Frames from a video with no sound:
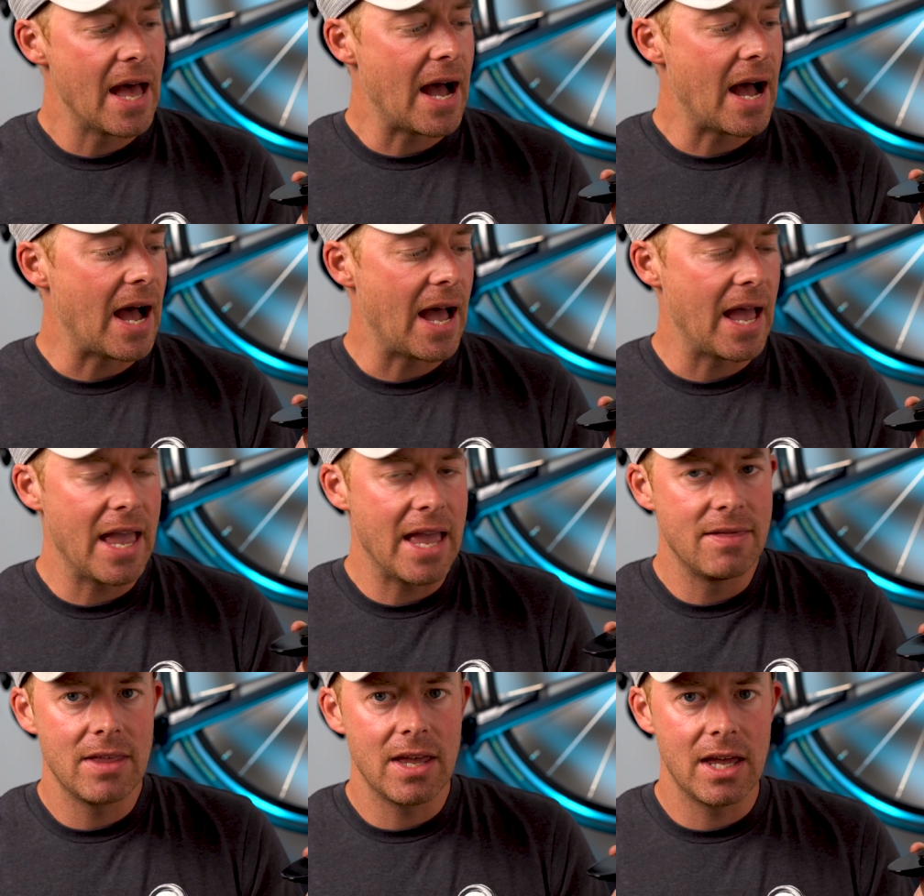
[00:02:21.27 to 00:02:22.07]
Uh,
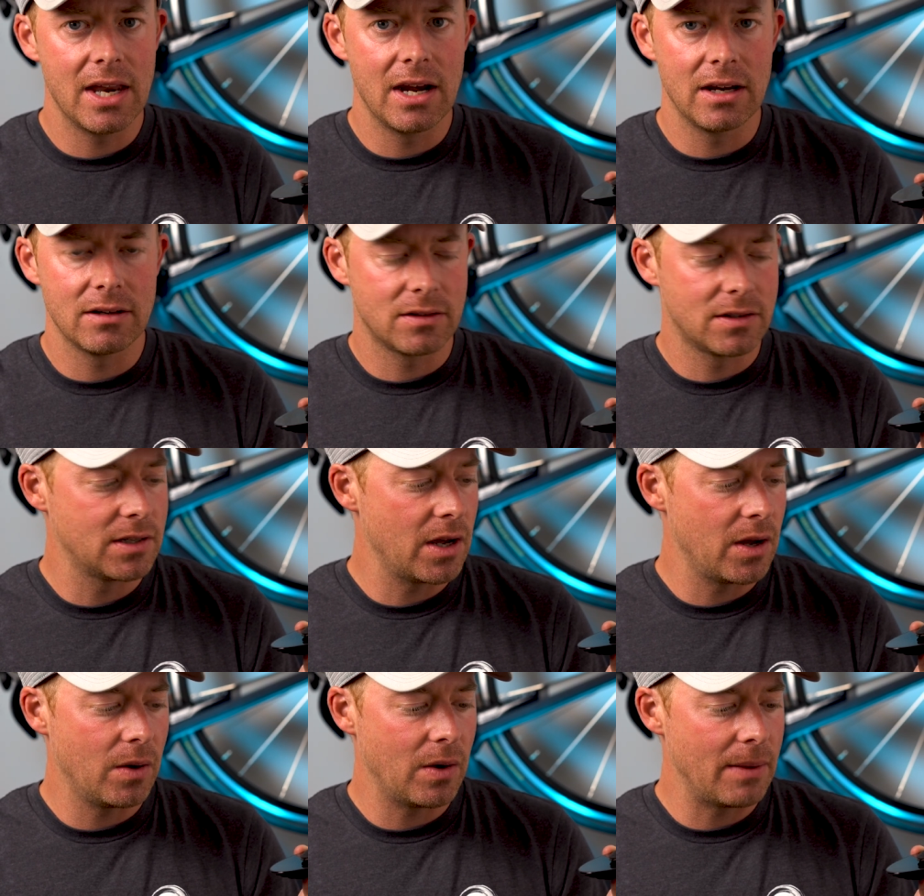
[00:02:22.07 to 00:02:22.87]
and then,
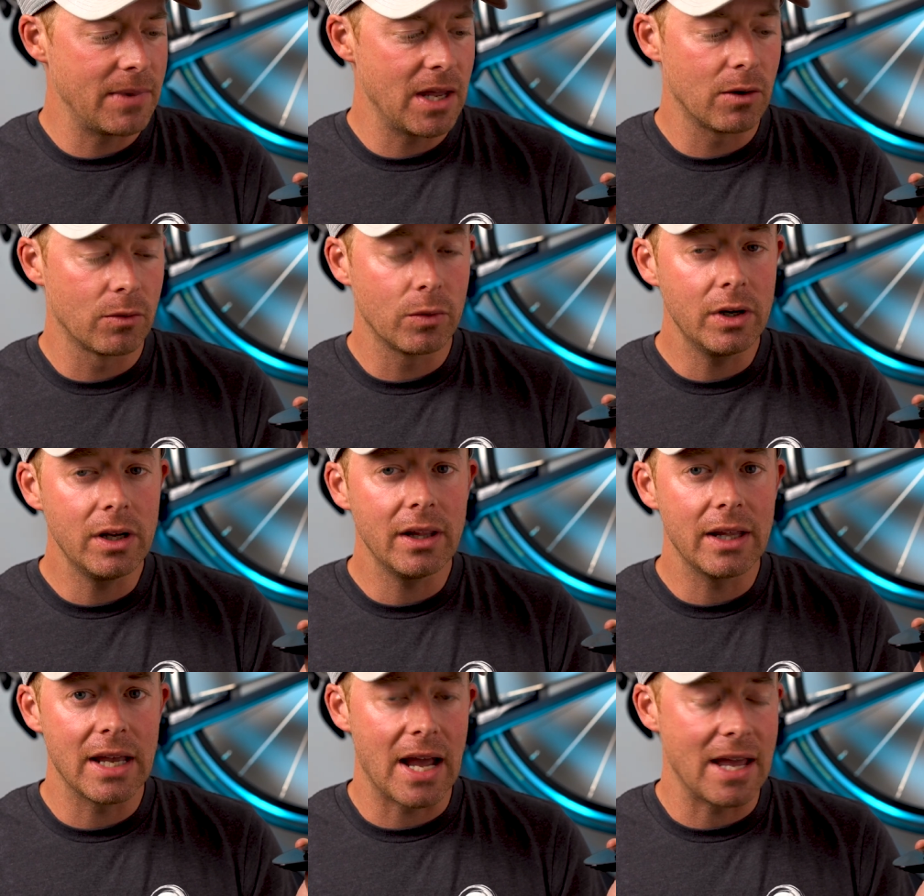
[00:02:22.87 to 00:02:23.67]
so, I mean, a
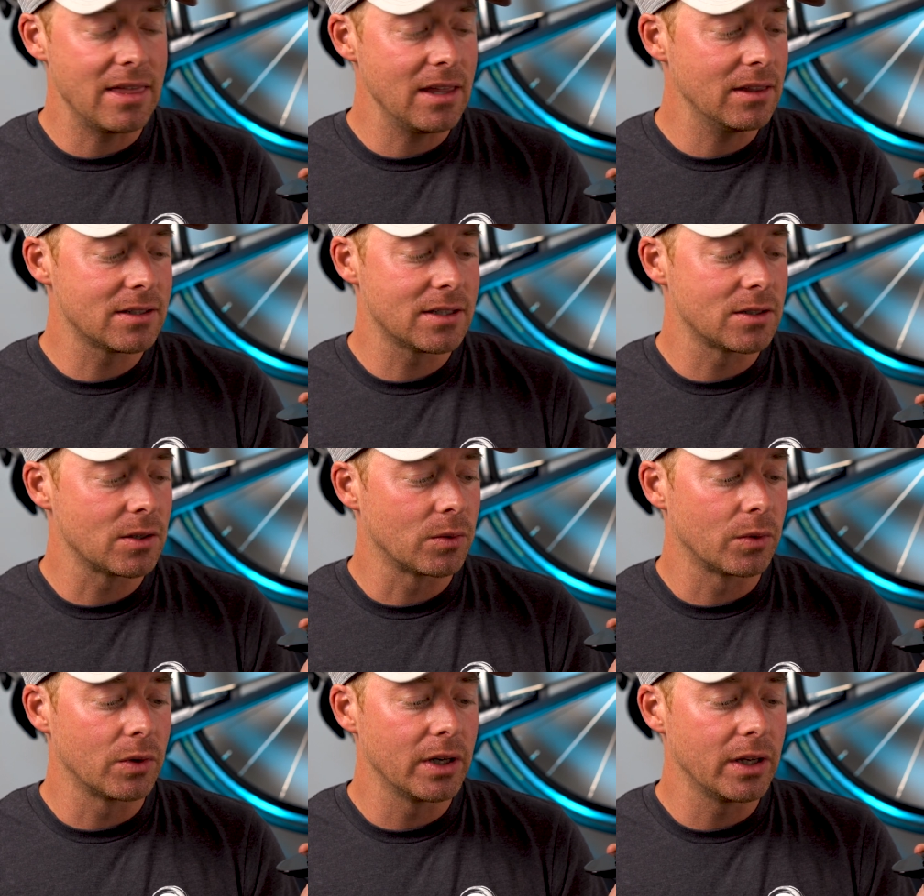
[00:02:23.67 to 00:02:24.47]
really, I think this is a
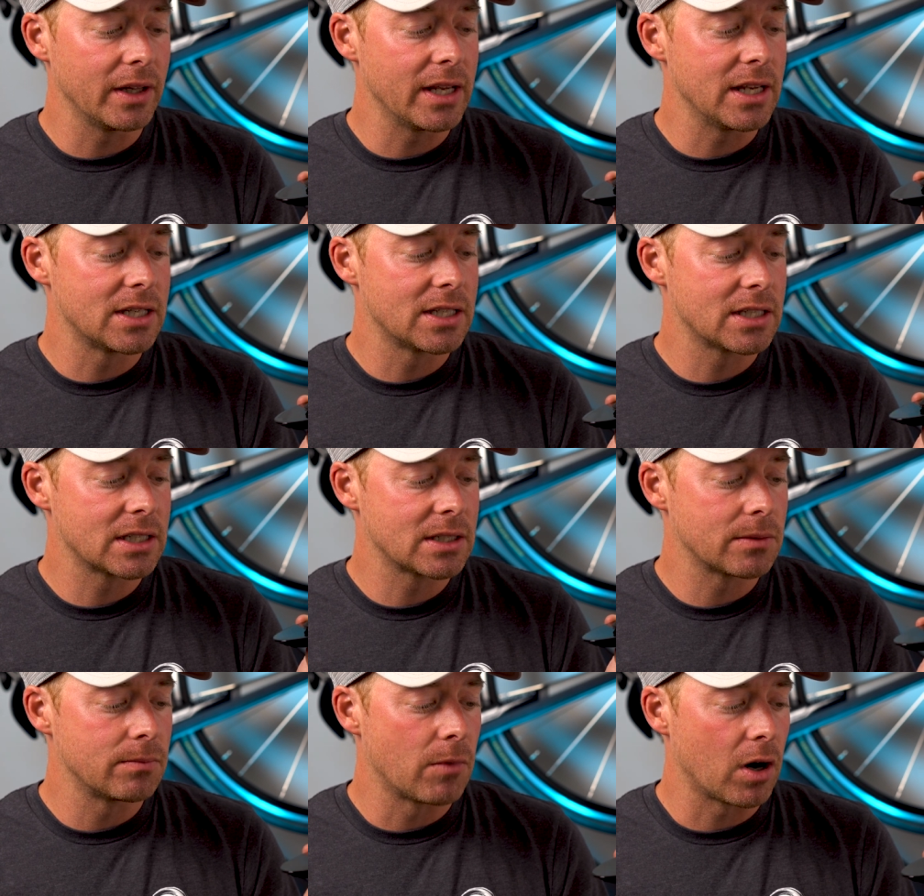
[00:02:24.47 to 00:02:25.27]
really
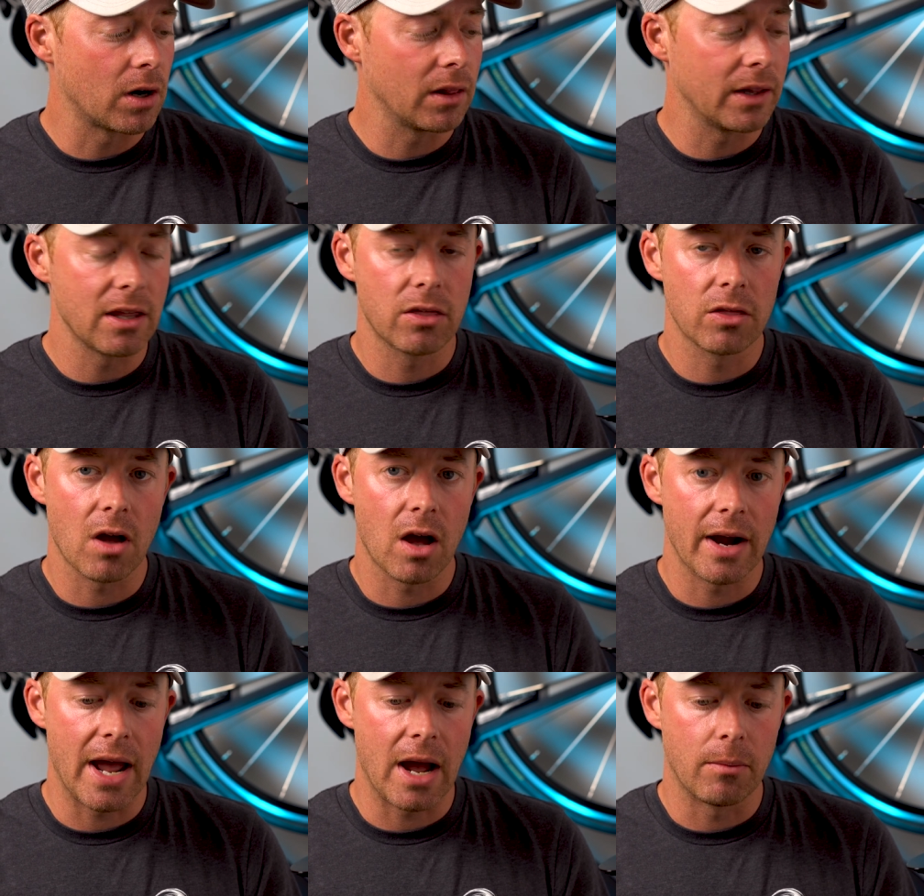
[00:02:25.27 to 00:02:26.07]
smartly
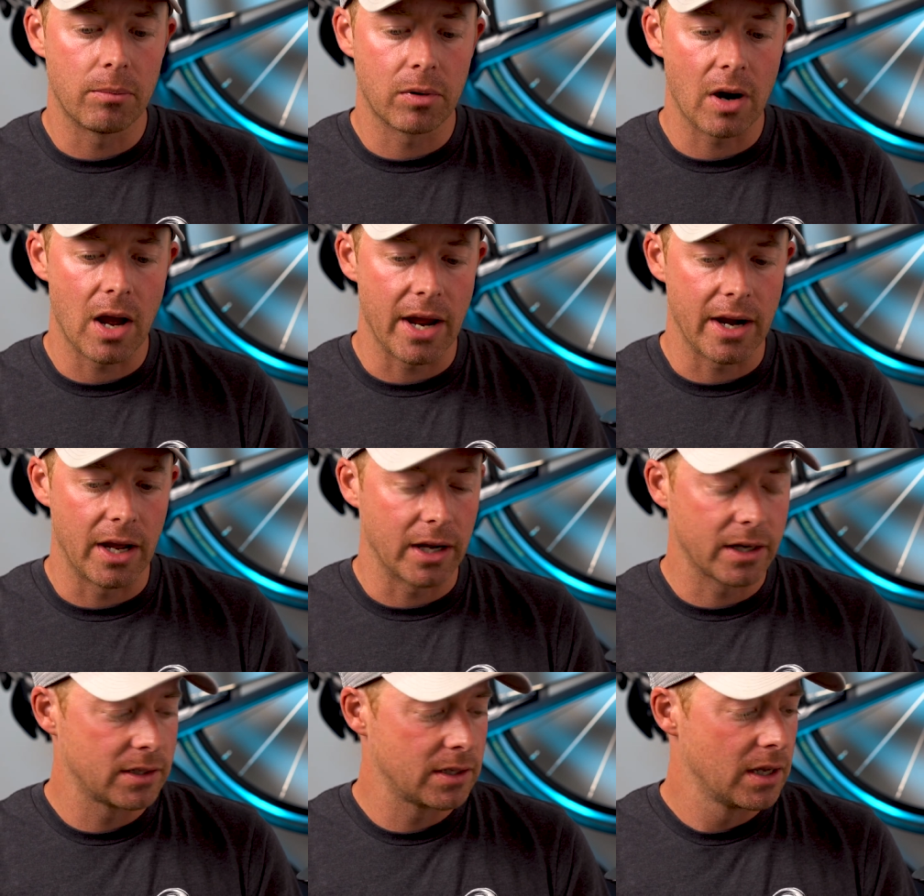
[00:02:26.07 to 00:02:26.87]
thought out
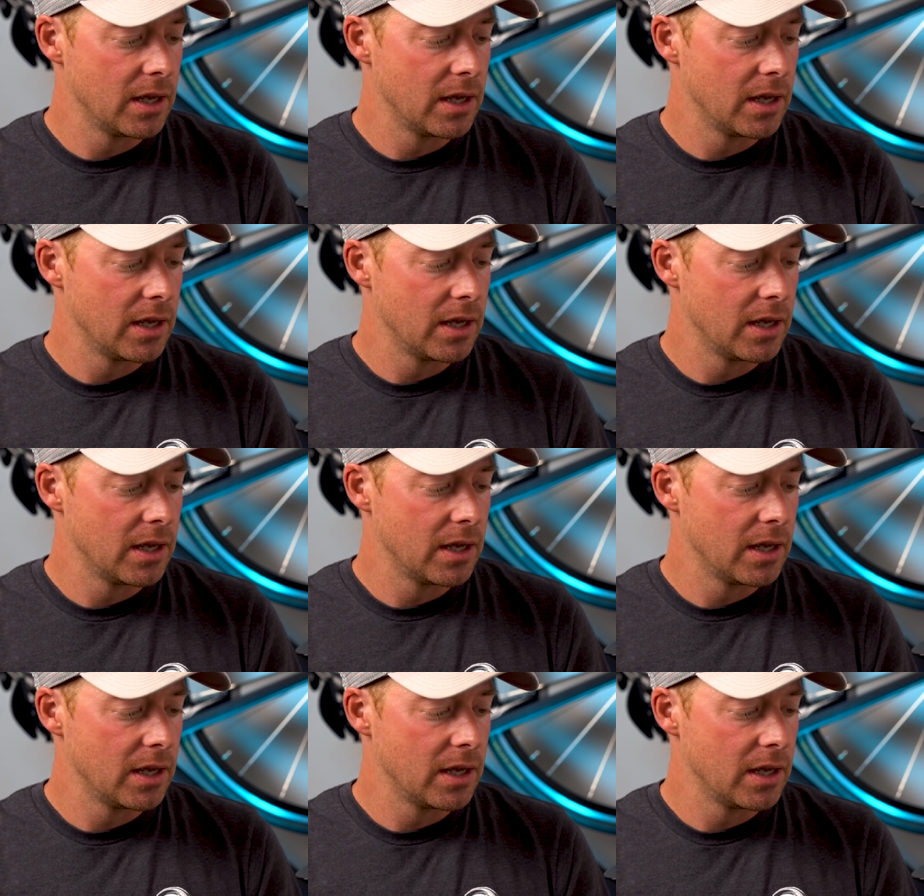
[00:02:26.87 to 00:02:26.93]
product.